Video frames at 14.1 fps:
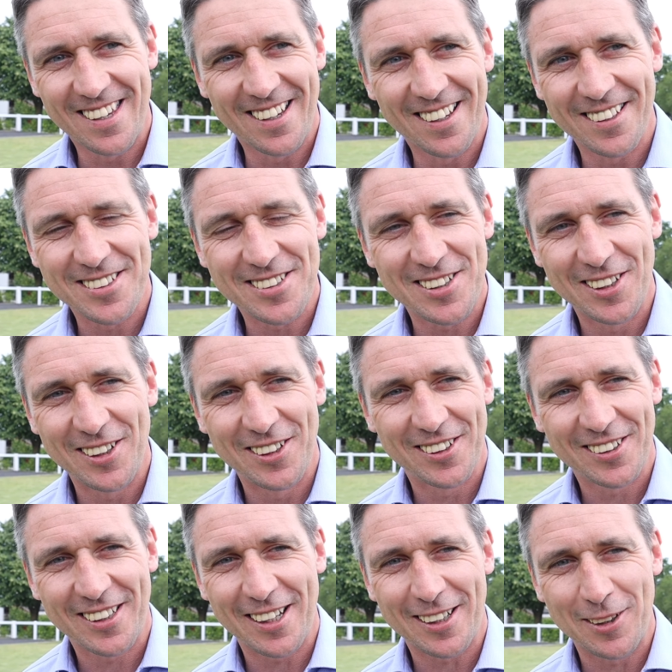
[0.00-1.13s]
Yeah, I still
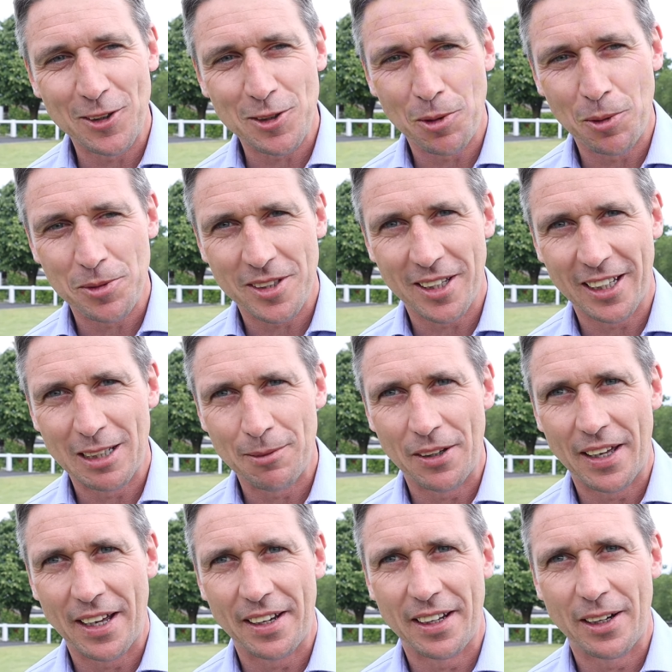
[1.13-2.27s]
get goosebumps thinking
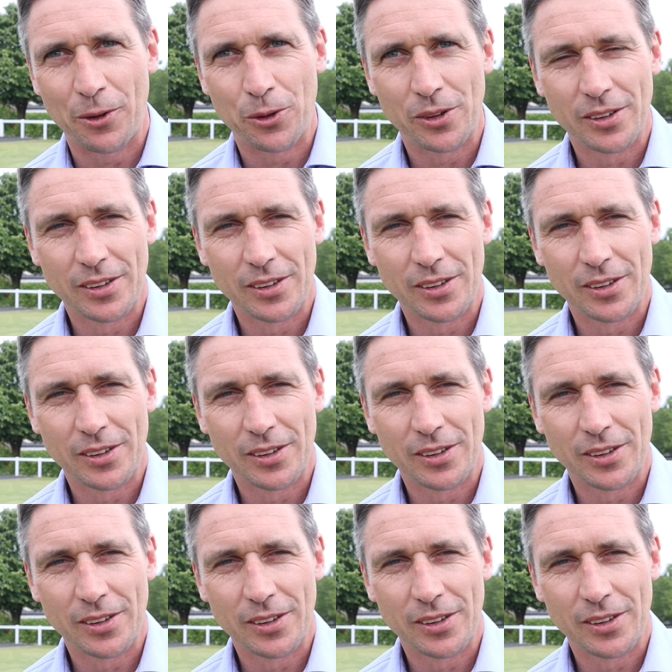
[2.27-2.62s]
about that now.